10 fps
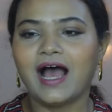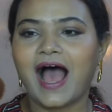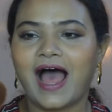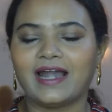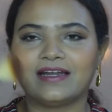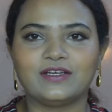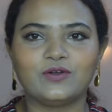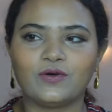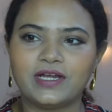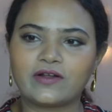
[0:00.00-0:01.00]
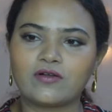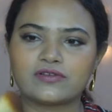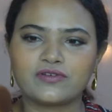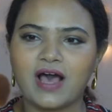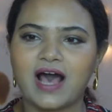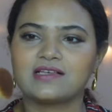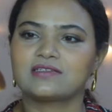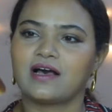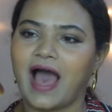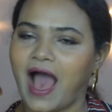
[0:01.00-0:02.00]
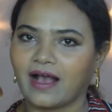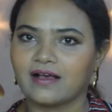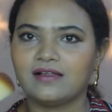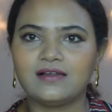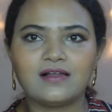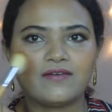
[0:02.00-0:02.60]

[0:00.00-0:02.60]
and you know, it also has an angle